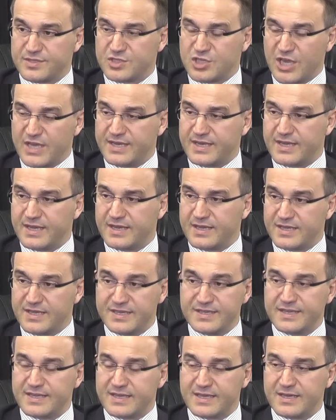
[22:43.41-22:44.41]
China,
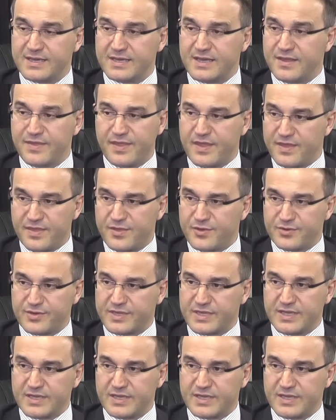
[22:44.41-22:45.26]
India, and then Turkey.